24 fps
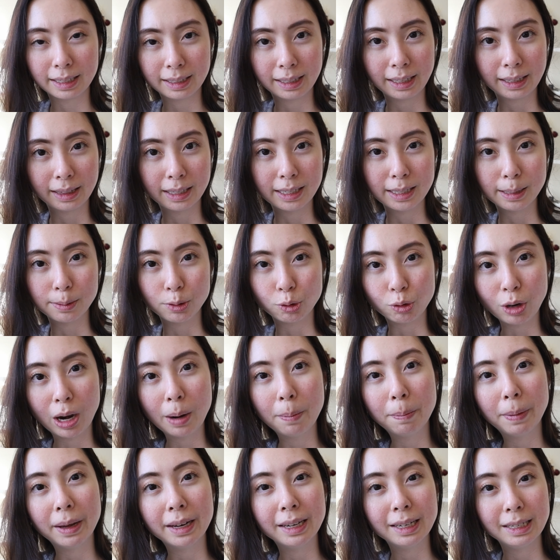click the
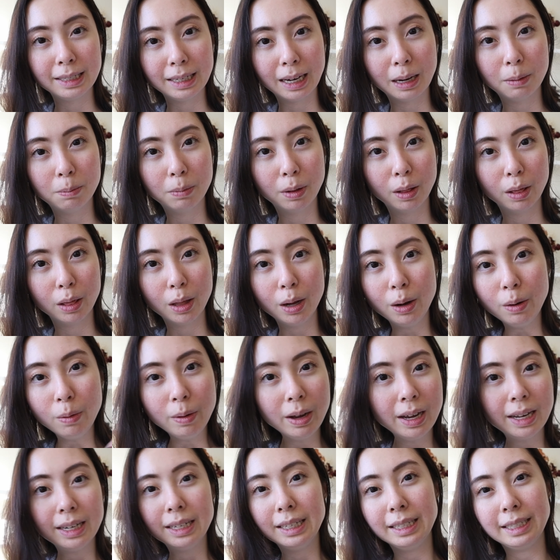subscribe button down below
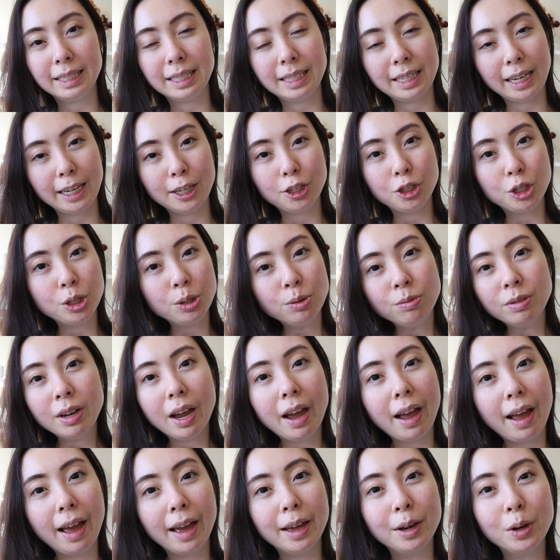to stay tuned,
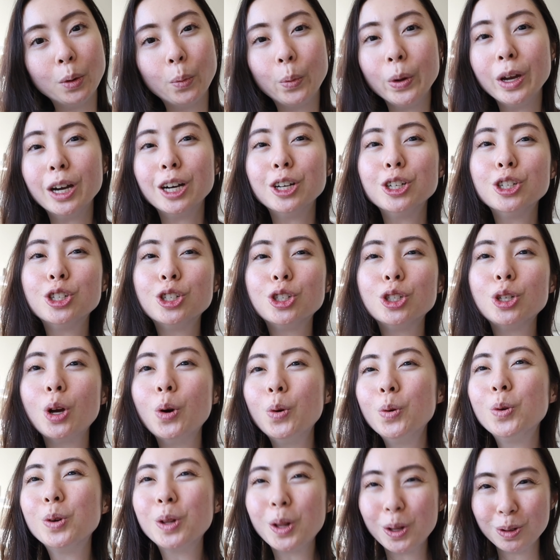and we are
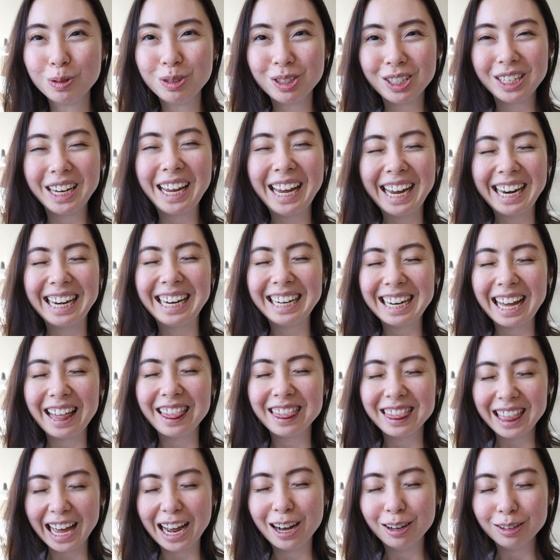so close to hitting
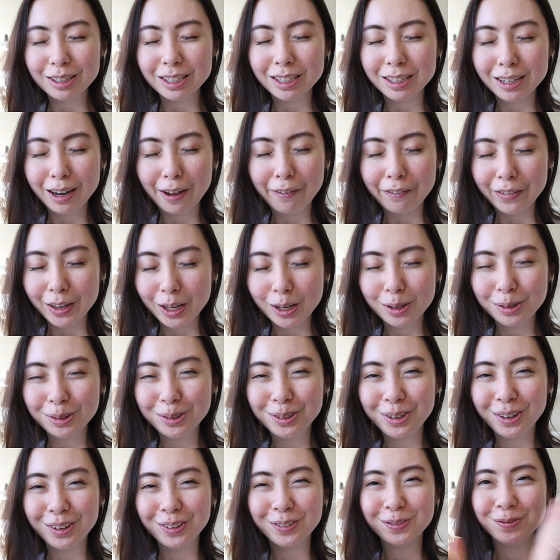1,000 of you.
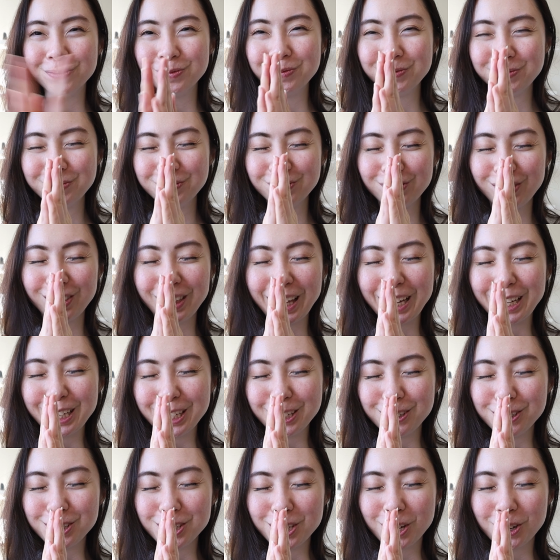
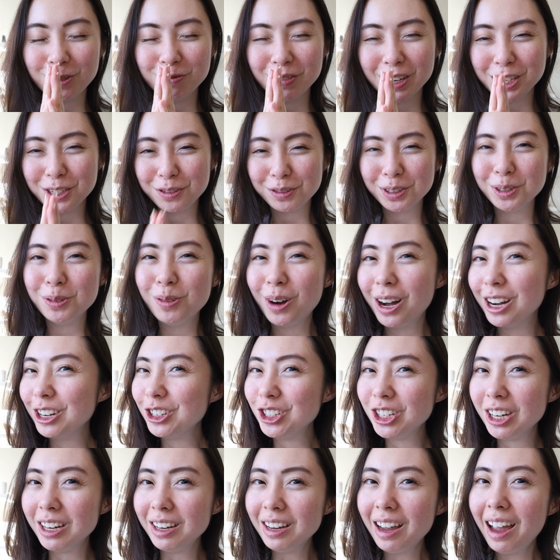Thank you so much for
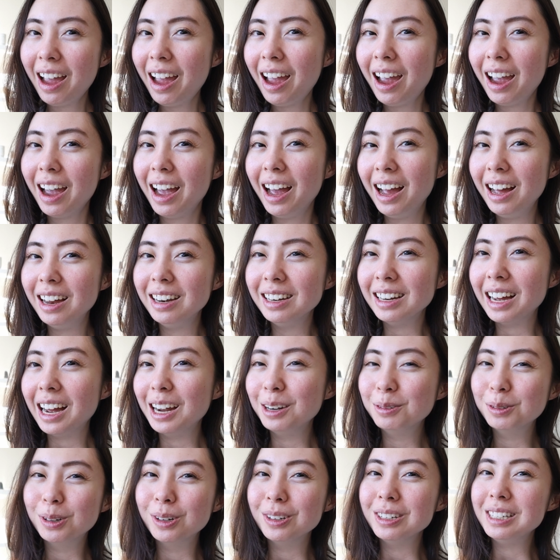watching, and
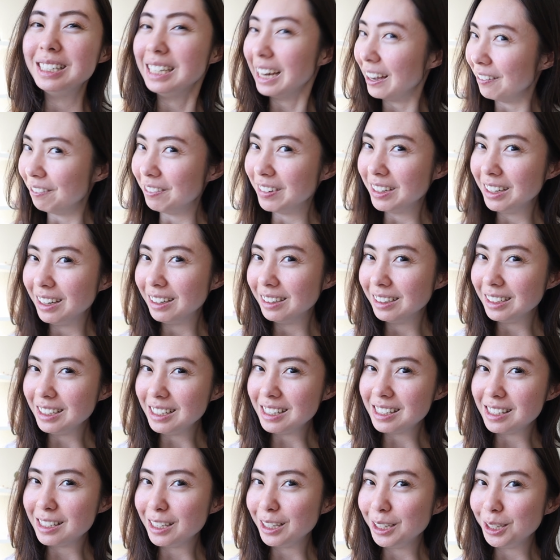I will definitely
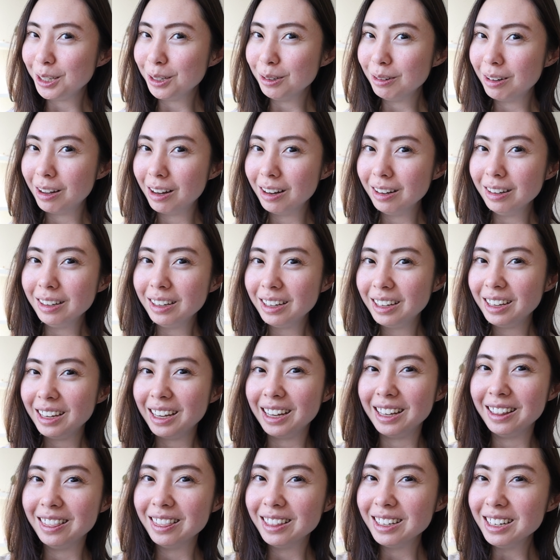see you all
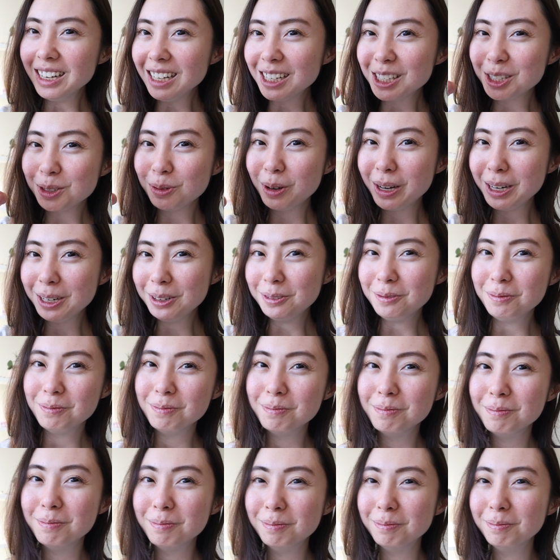in the next one.
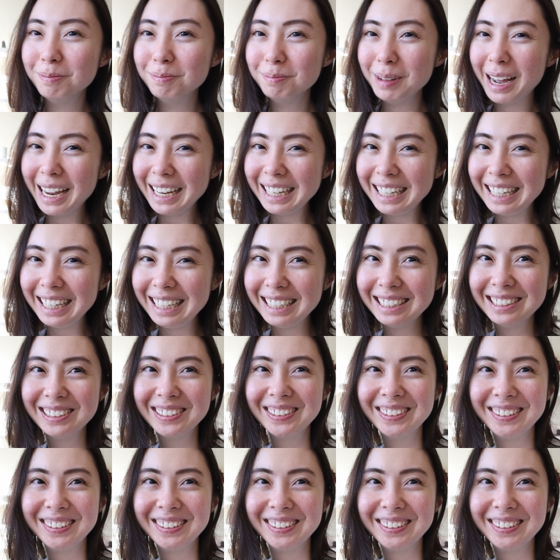Bye!